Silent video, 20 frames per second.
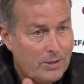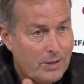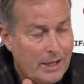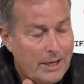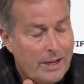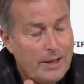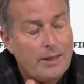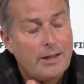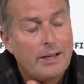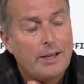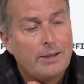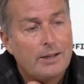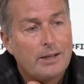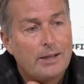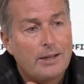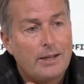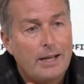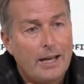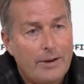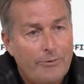And I think
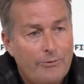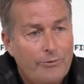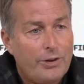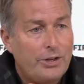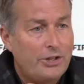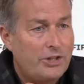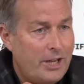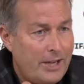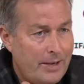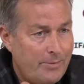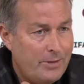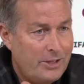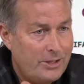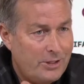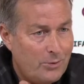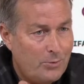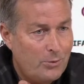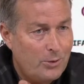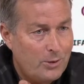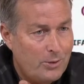every time
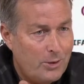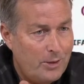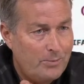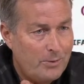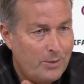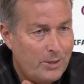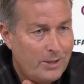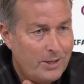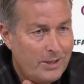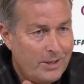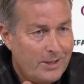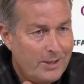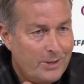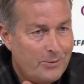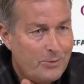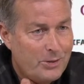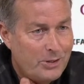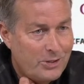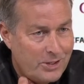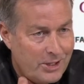there's a World Cup,
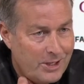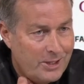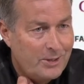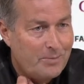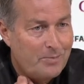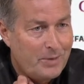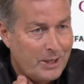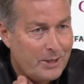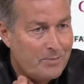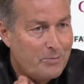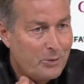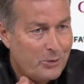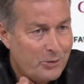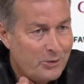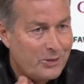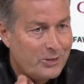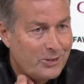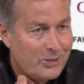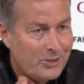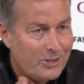we see the big
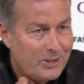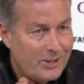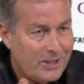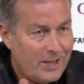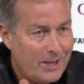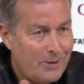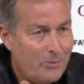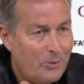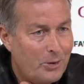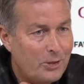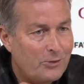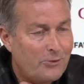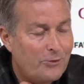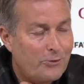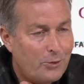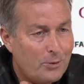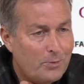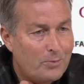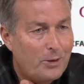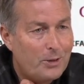emotions and what
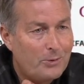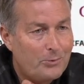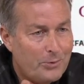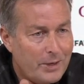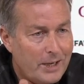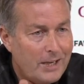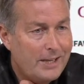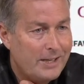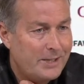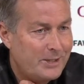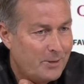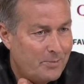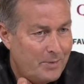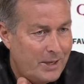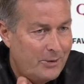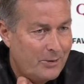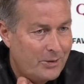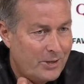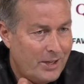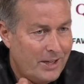football really is
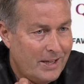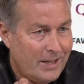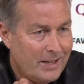about.